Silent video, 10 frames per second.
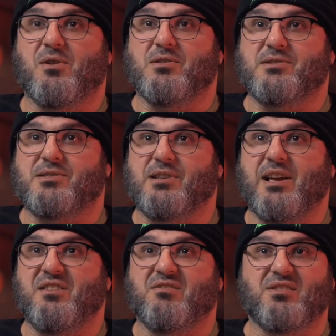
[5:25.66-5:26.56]
hurts
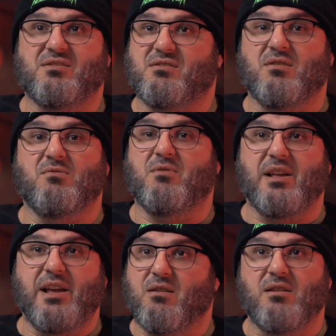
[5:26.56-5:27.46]
and you just don't want
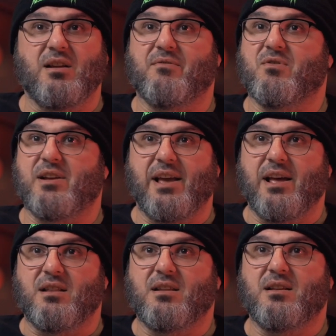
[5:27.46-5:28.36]
to hear it ever again.